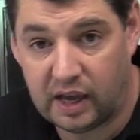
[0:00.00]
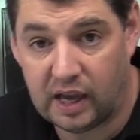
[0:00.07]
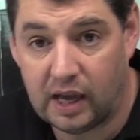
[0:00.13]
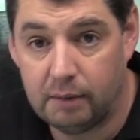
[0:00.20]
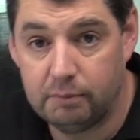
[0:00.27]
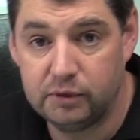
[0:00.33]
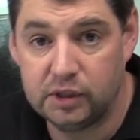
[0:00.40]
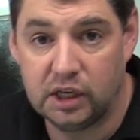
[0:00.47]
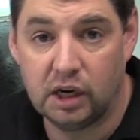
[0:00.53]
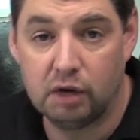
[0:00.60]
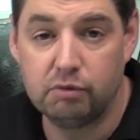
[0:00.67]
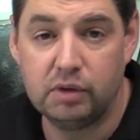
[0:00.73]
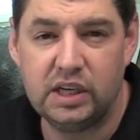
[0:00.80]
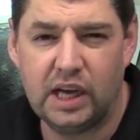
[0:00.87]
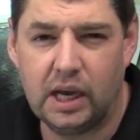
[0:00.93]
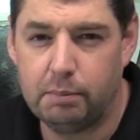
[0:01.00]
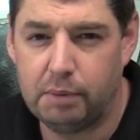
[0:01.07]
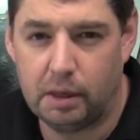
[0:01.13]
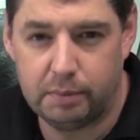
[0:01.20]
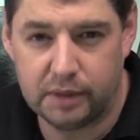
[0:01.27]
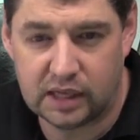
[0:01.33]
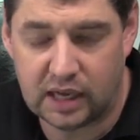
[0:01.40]
Um, you know, Reid Air
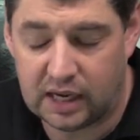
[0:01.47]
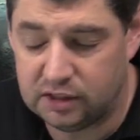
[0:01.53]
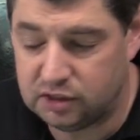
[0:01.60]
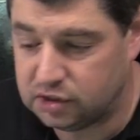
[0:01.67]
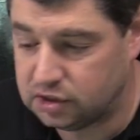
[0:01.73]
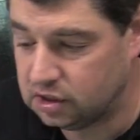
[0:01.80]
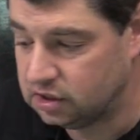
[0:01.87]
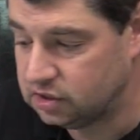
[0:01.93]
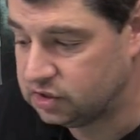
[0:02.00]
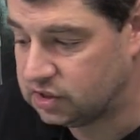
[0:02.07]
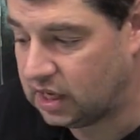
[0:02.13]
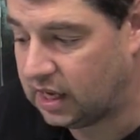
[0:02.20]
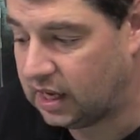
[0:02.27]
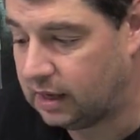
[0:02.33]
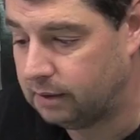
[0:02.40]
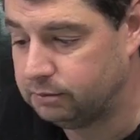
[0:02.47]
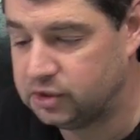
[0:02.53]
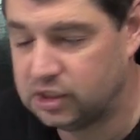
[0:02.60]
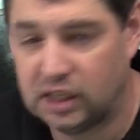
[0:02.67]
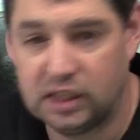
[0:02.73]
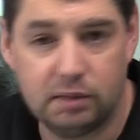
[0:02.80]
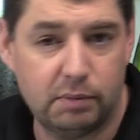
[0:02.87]
Publications, um,
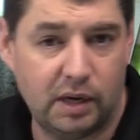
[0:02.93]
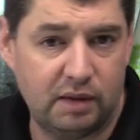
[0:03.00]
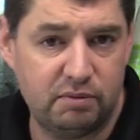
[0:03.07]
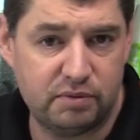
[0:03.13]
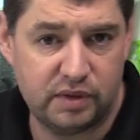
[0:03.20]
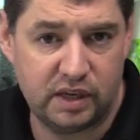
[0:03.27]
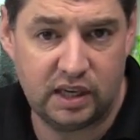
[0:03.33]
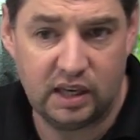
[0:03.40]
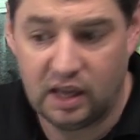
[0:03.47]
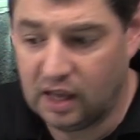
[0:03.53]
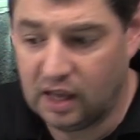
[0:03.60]
Jake Melampy,